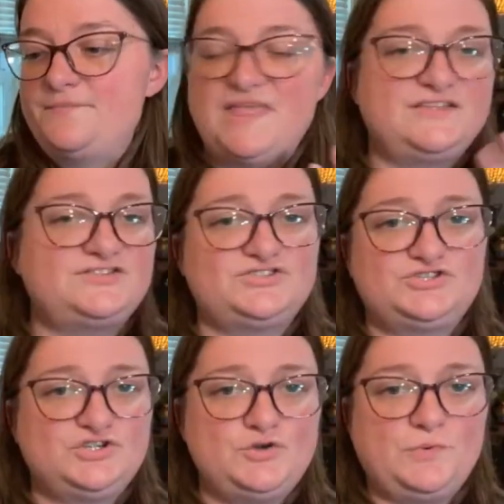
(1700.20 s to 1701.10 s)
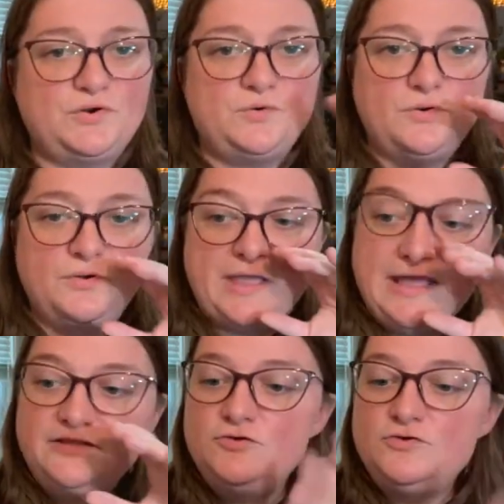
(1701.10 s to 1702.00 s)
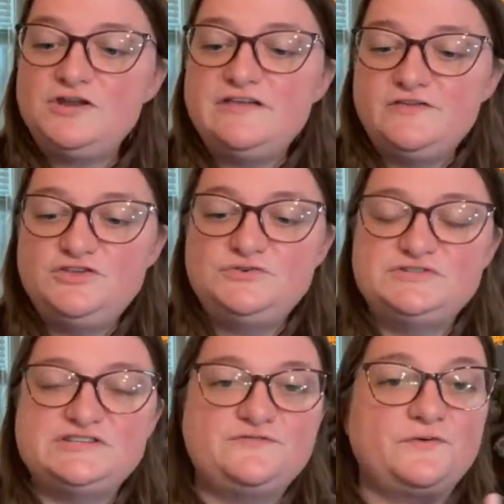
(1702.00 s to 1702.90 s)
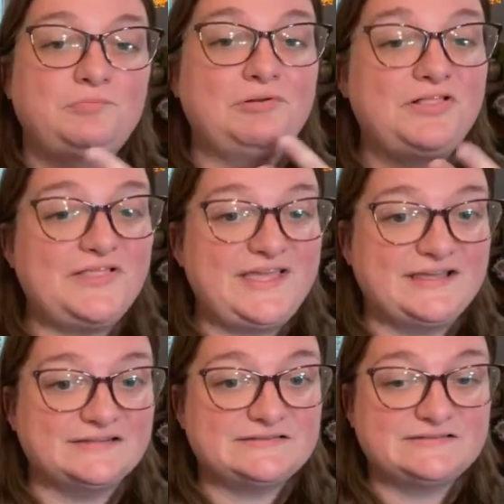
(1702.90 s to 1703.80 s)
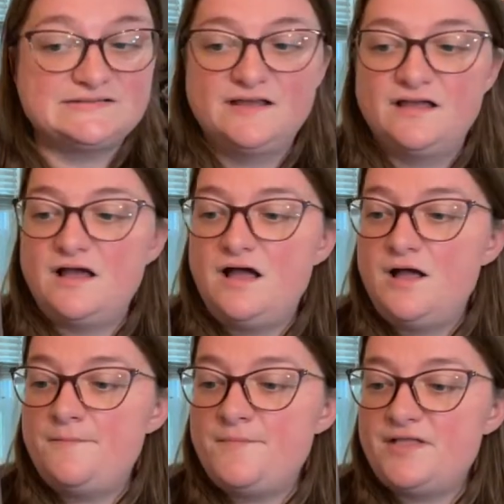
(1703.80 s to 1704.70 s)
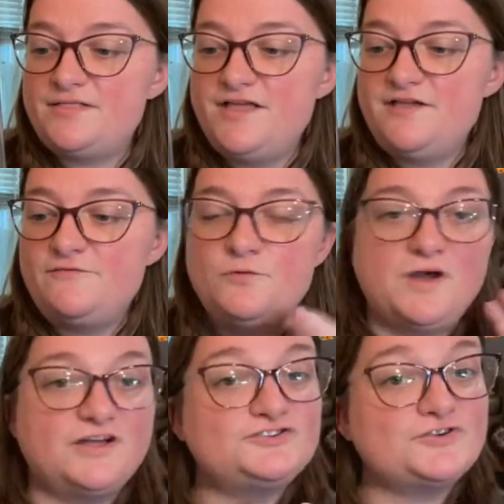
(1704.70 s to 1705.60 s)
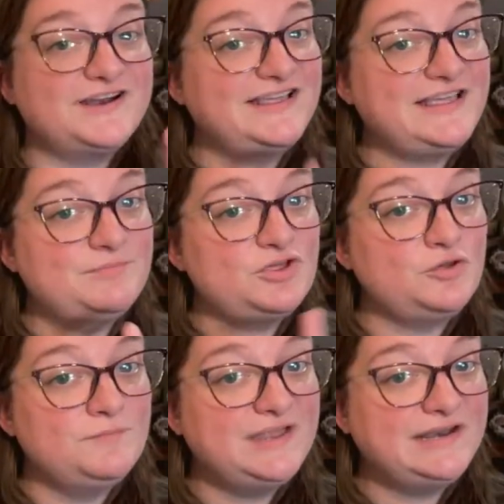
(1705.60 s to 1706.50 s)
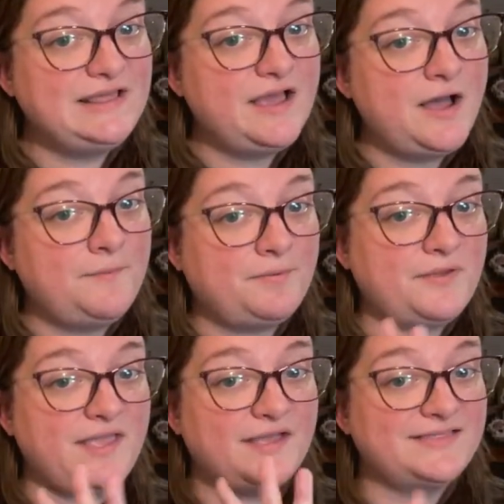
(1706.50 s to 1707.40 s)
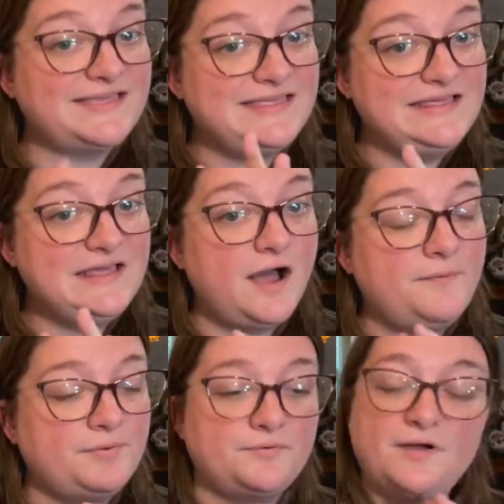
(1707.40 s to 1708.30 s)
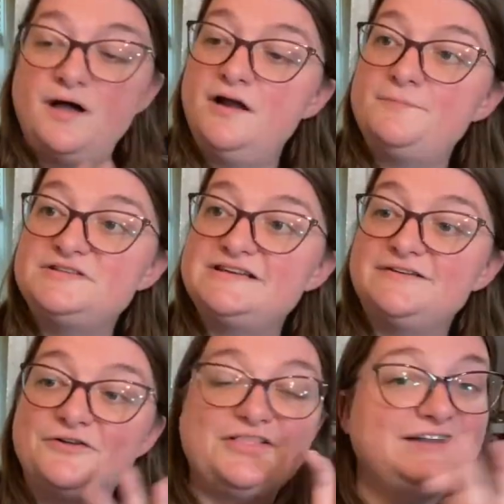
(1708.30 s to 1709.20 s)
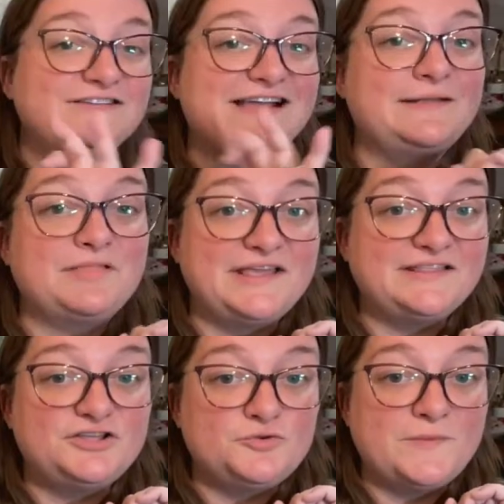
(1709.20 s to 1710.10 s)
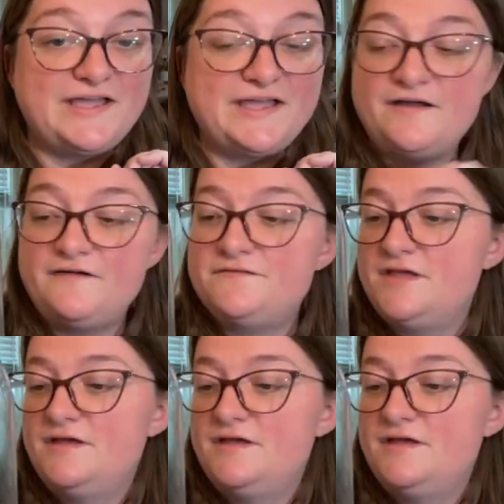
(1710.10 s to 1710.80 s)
like super cool. And you could even use it for plants. Like if you want to try and keep the humidity up and the heat up on a particular little tiny plant that you might have.